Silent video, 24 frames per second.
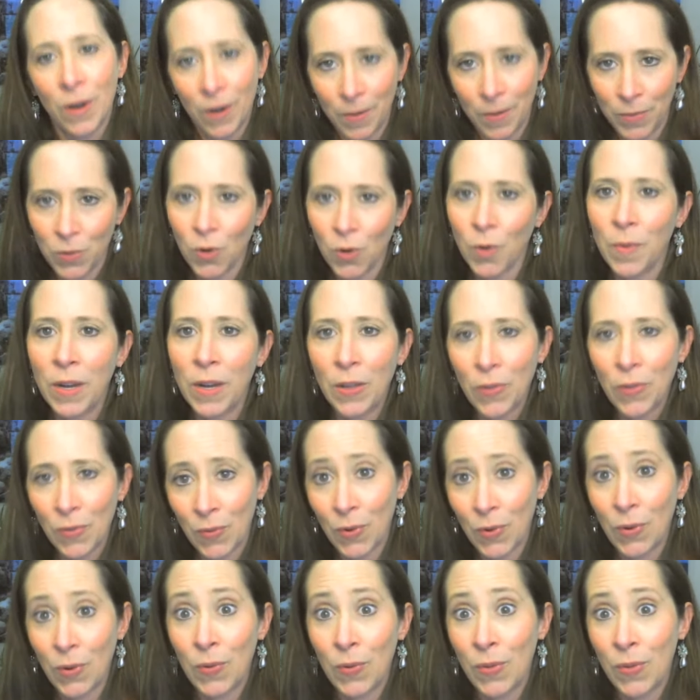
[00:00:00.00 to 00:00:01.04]
absorbing
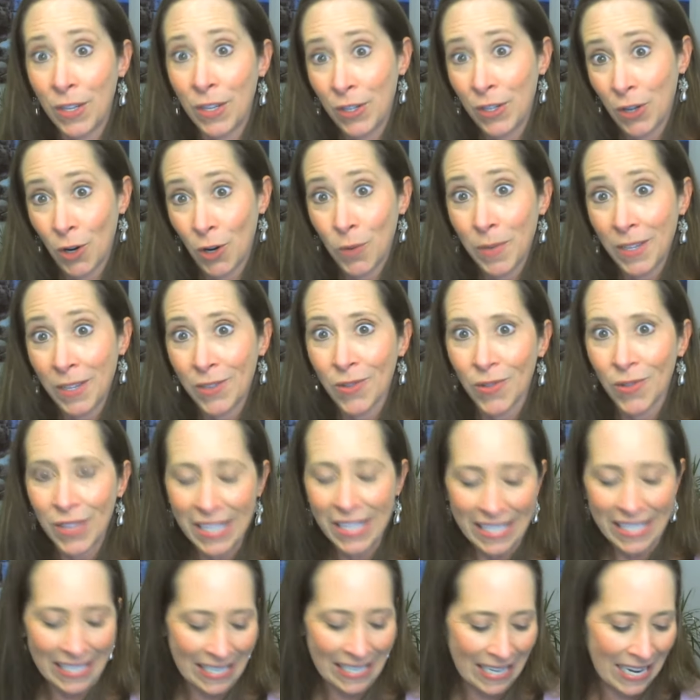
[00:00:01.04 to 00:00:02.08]
through the dermis or the
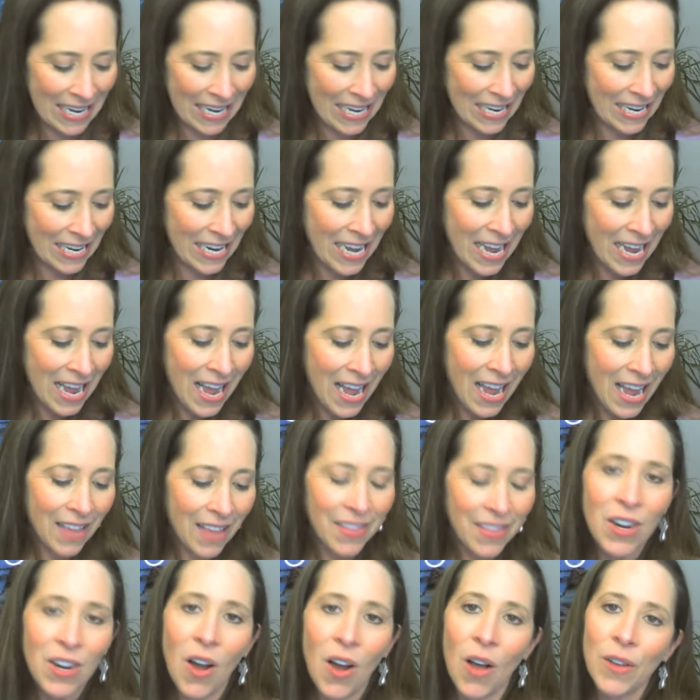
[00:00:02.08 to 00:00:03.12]
skin.
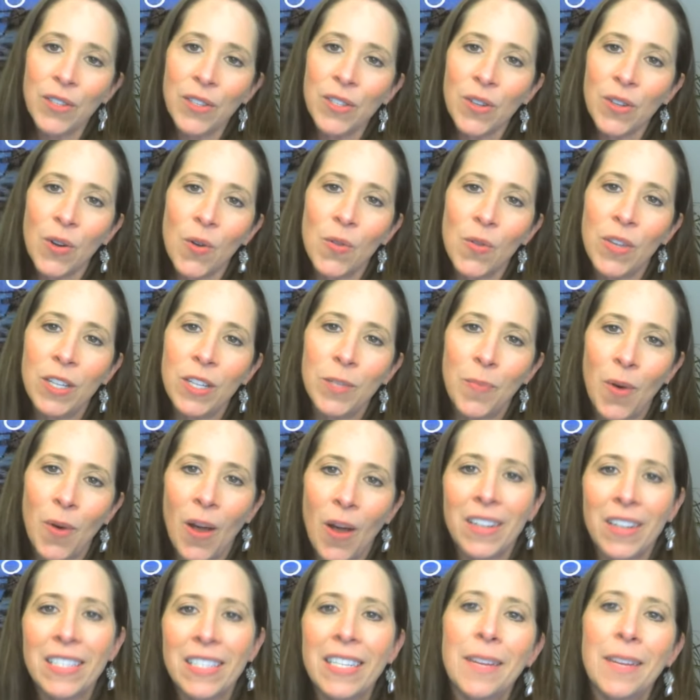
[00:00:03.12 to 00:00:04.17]
And then also these
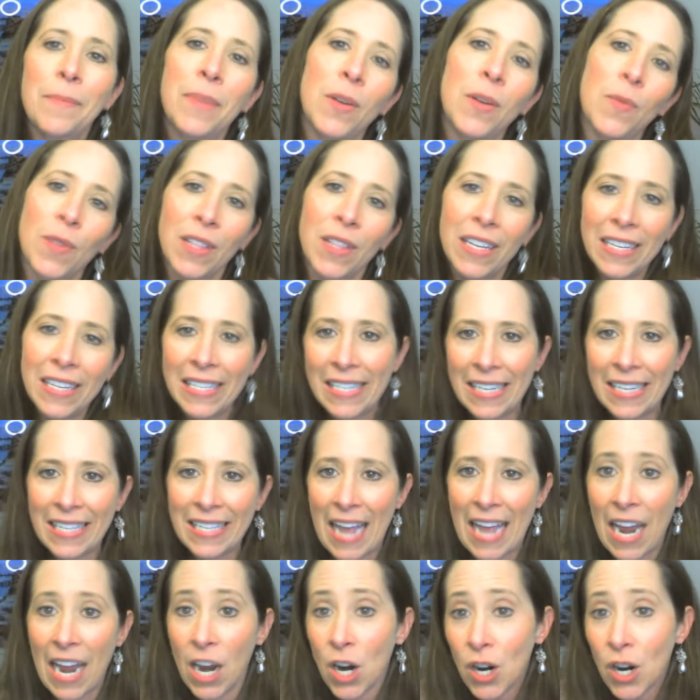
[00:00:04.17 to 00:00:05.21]
products can be released in
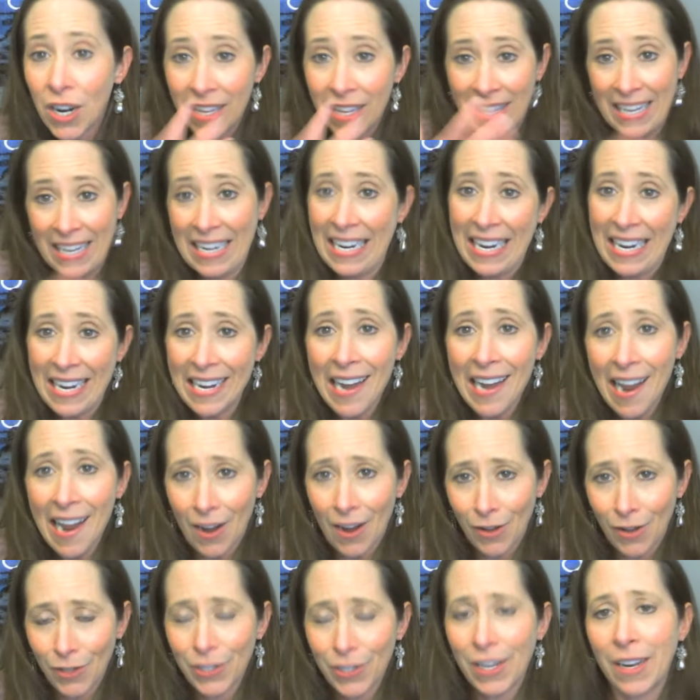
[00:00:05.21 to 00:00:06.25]
the air and then
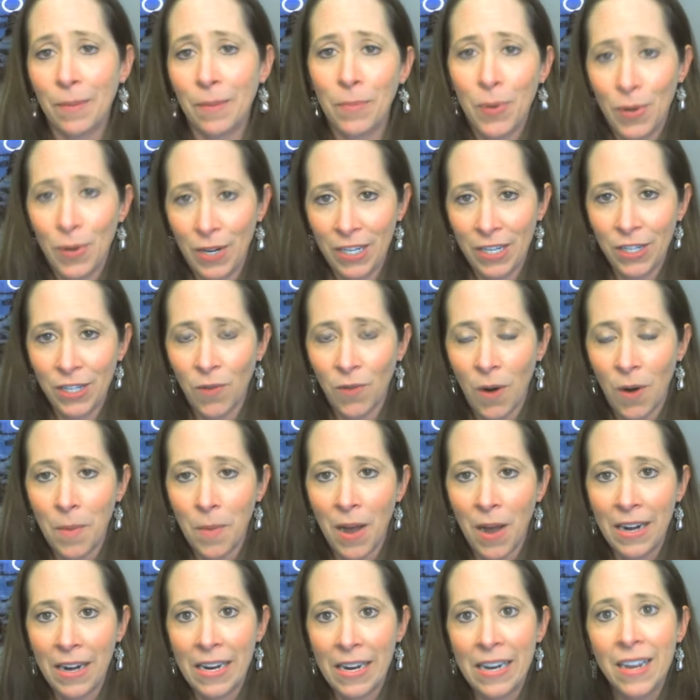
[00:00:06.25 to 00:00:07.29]
inhaled and put into our
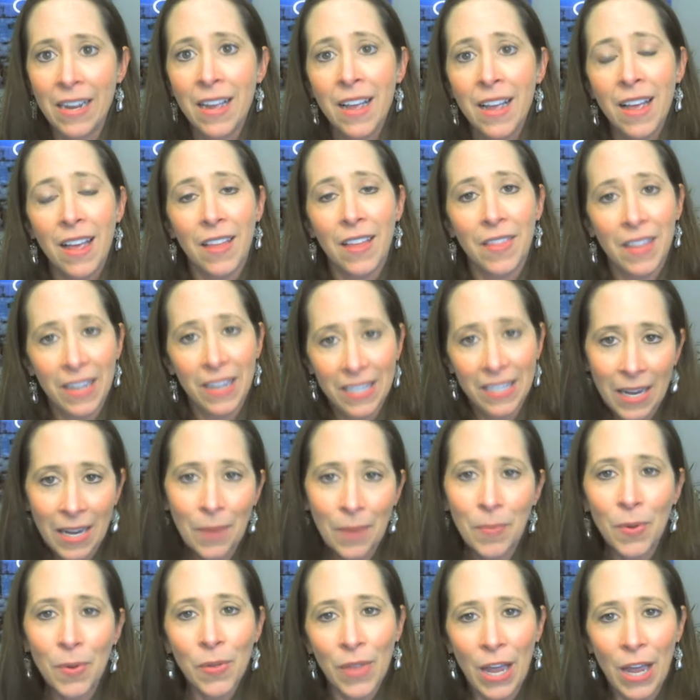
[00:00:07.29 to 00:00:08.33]
body. And the
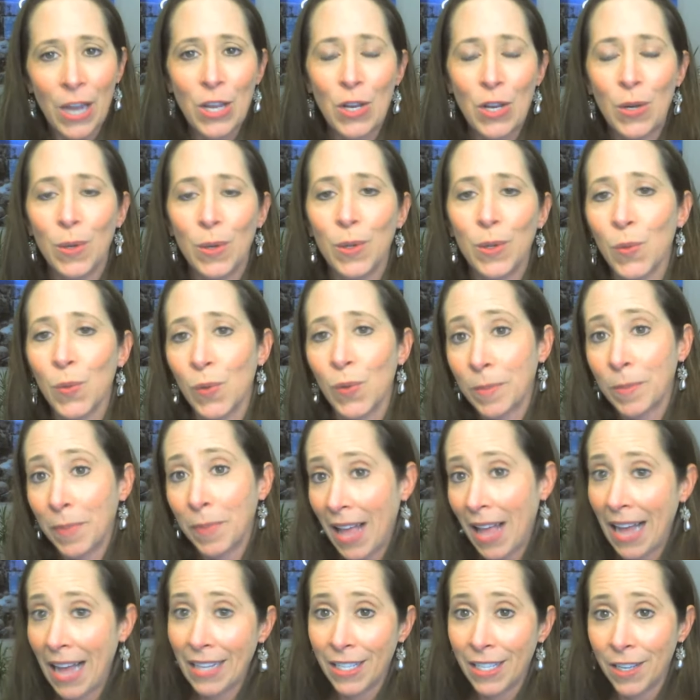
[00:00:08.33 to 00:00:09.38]
example they used was
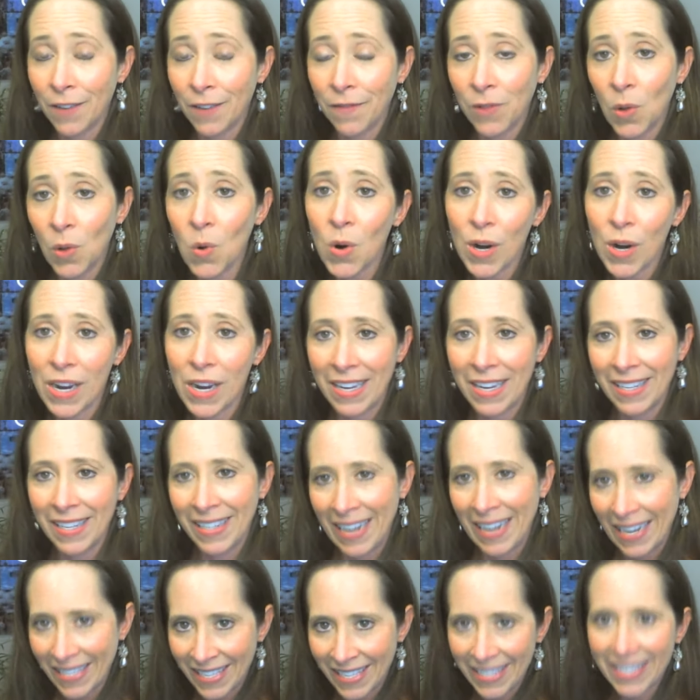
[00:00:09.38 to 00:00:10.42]
plastic flooring. And
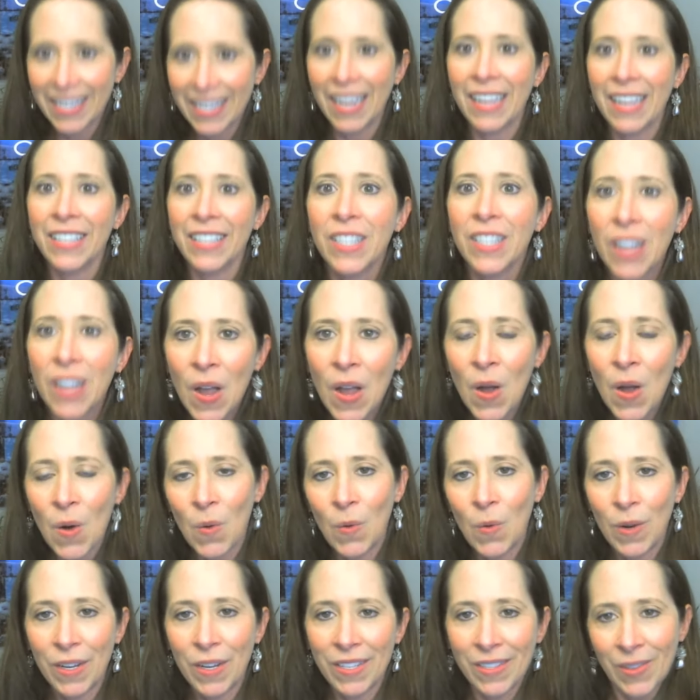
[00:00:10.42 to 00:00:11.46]
as a dust
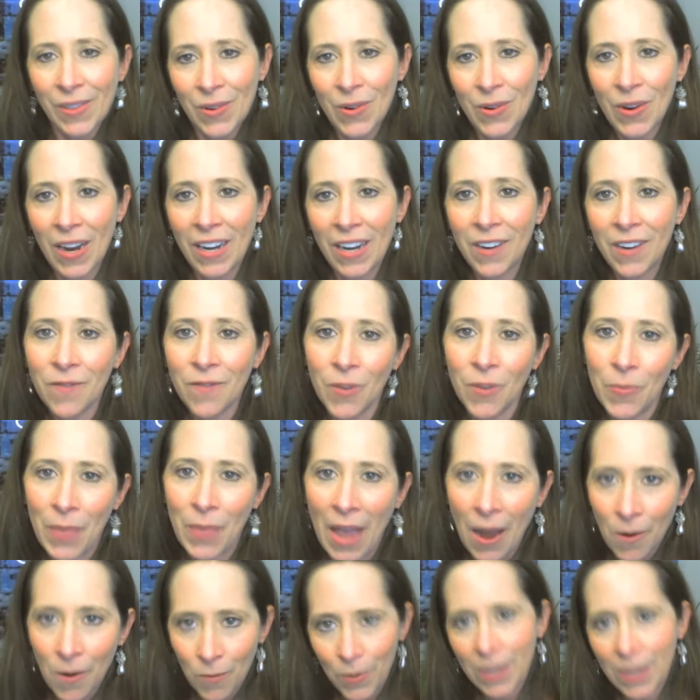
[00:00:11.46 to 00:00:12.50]
was created from
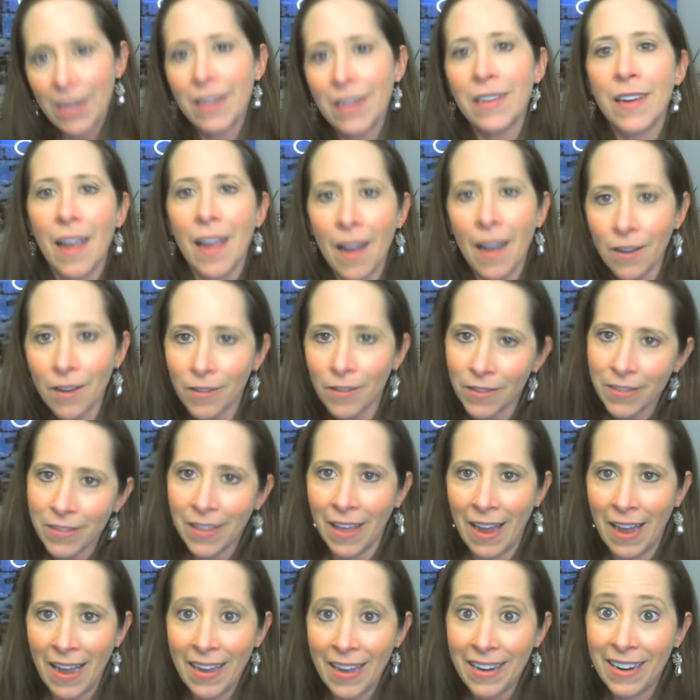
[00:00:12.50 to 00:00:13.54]
that, we inhaled
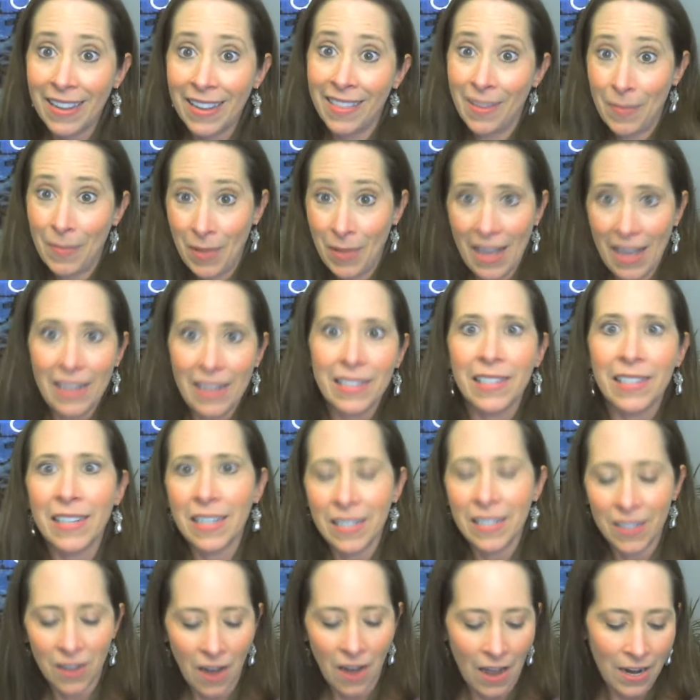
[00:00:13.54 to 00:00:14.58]
that and the
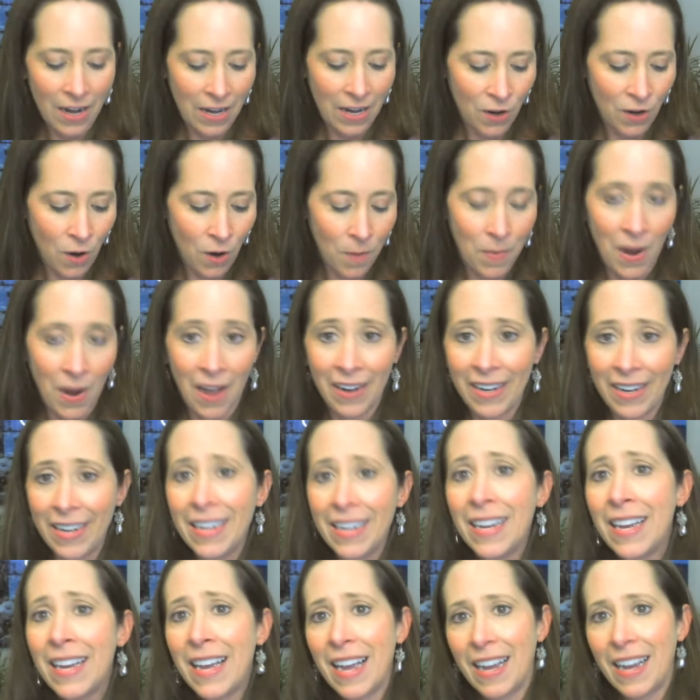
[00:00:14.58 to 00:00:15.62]
plastics got in our
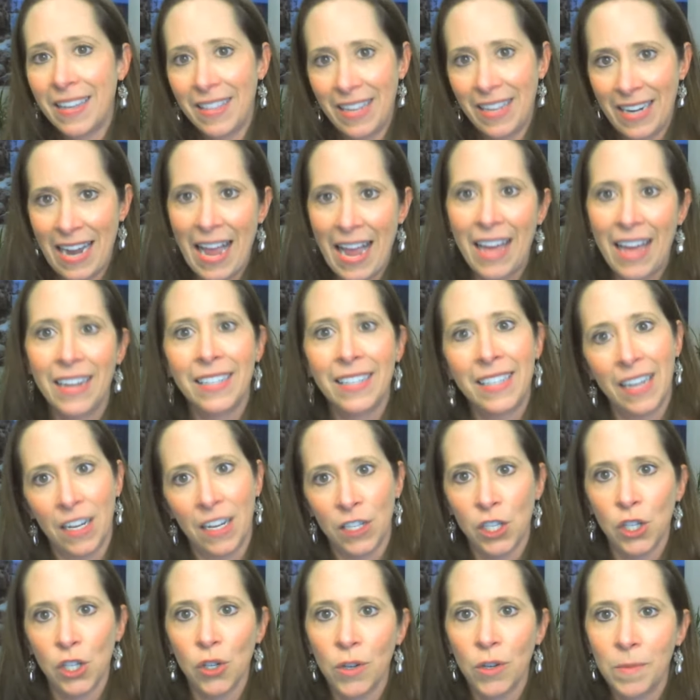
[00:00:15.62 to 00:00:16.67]
body and then had a
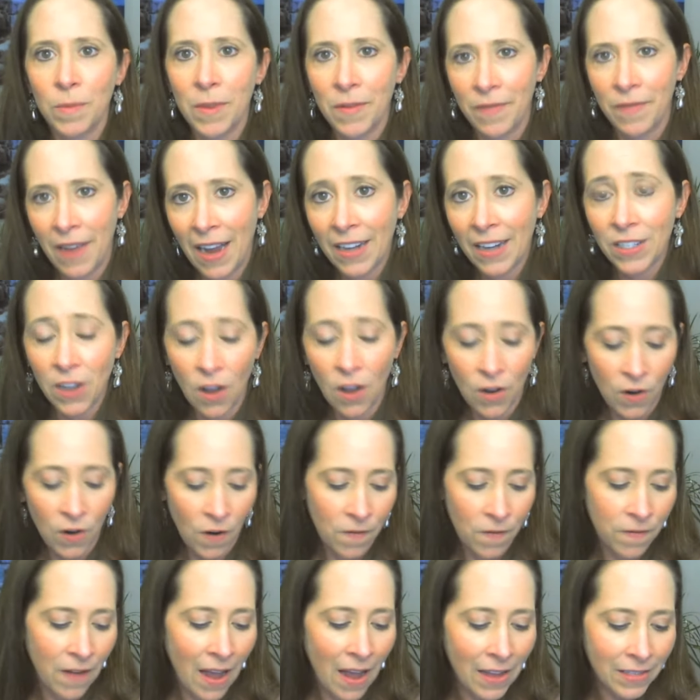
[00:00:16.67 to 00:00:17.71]
downstream effect on
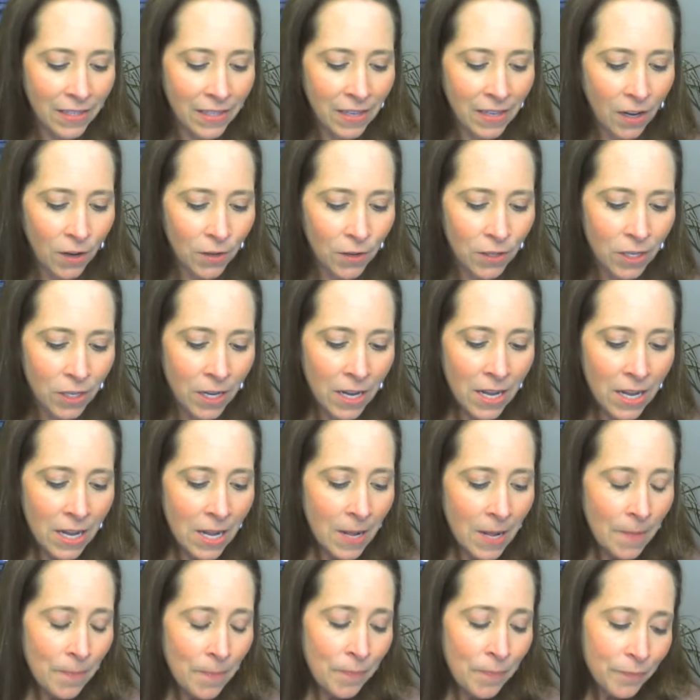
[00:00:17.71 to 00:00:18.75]
our fat cells.
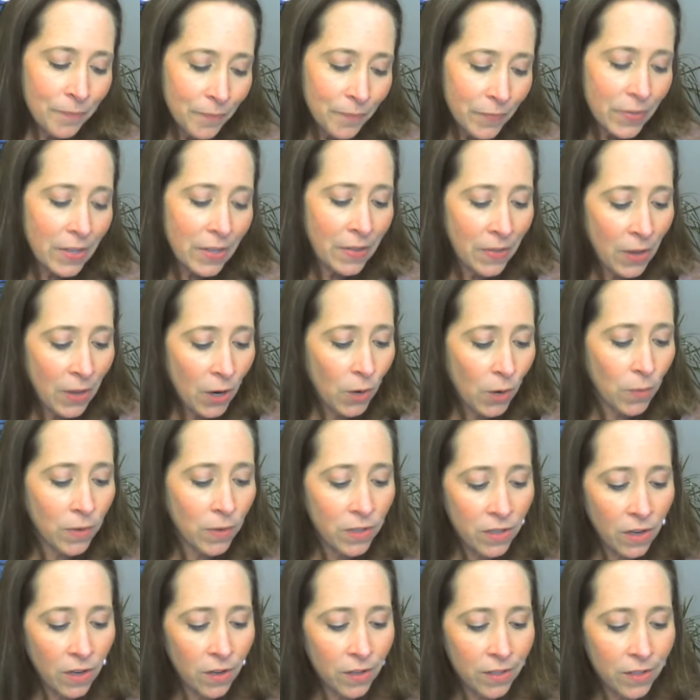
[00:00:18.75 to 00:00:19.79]
Their
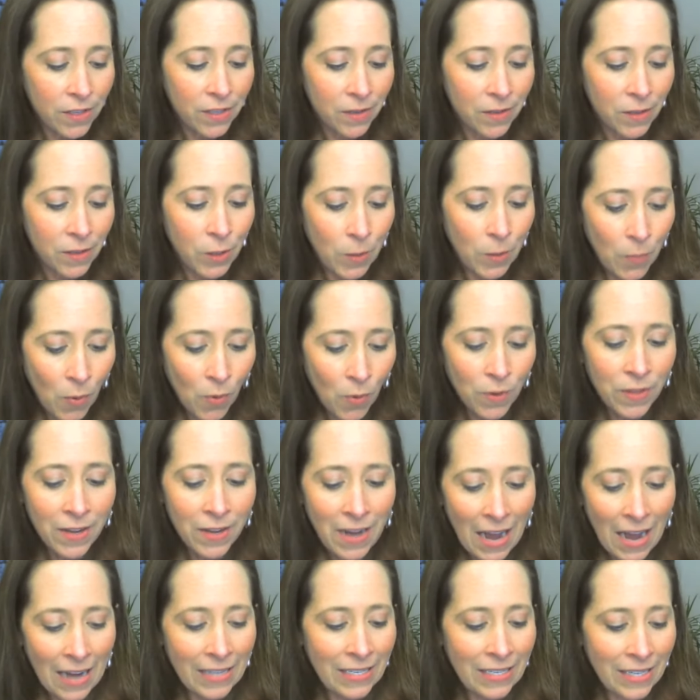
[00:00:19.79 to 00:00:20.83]
results support the
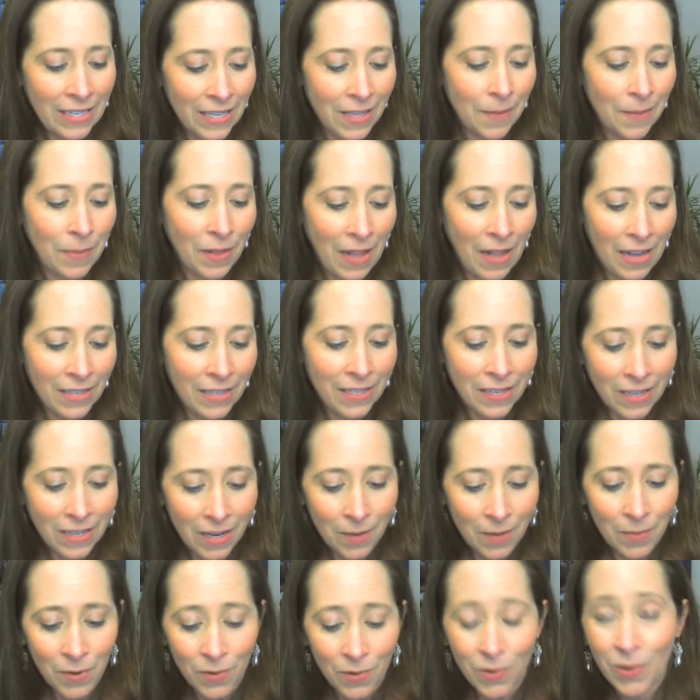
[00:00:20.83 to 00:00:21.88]
idea that plastic
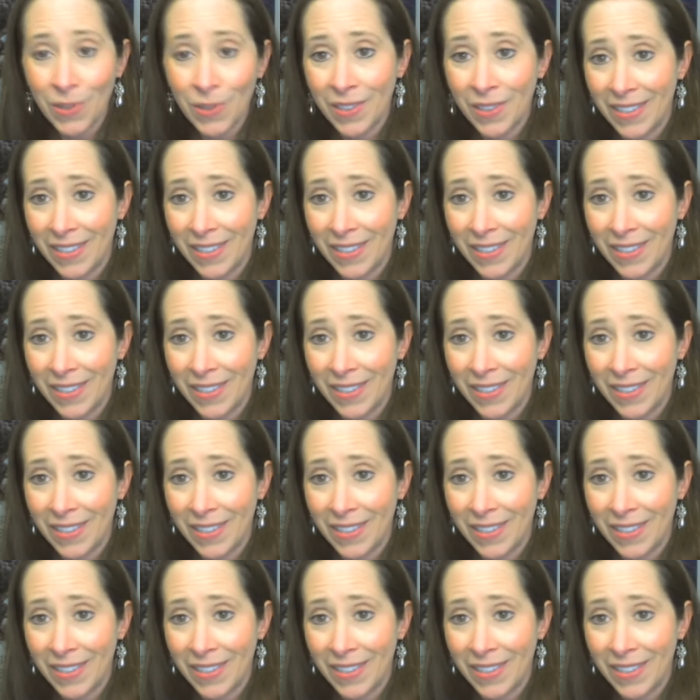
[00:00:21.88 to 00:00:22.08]
chemicals